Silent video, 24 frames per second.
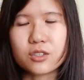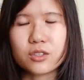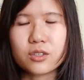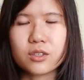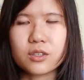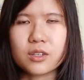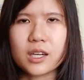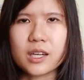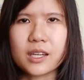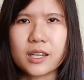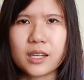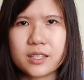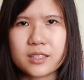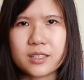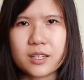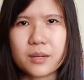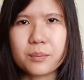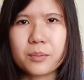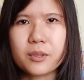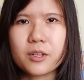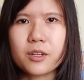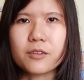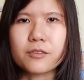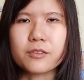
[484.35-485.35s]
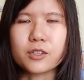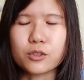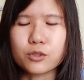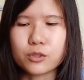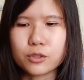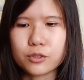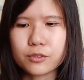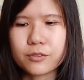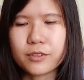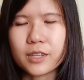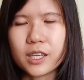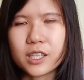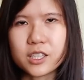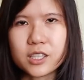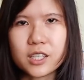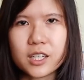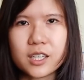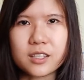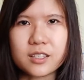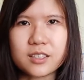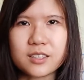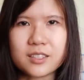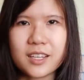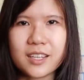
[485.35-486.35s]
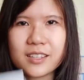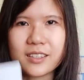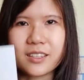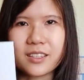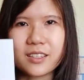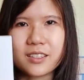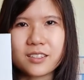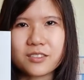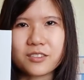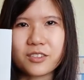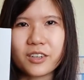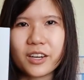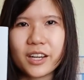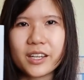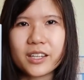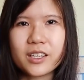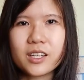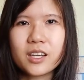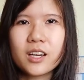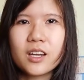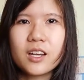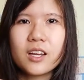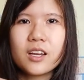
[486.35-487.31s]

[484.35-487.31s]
So an example of a good flashcard is like this, right?